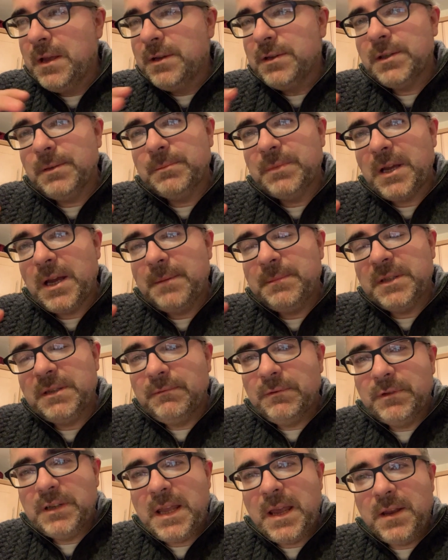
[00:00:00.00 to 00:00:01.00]
Sometimes it
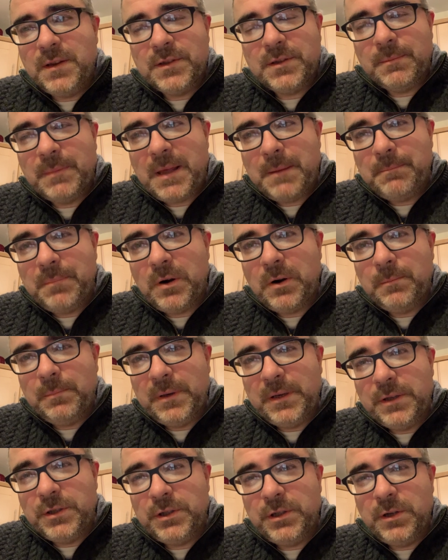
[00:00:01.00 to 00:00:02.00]
will retain some of that
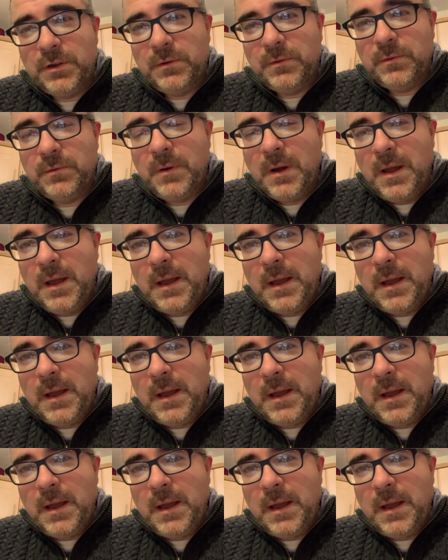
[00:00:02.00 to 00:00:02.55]
purplish hue,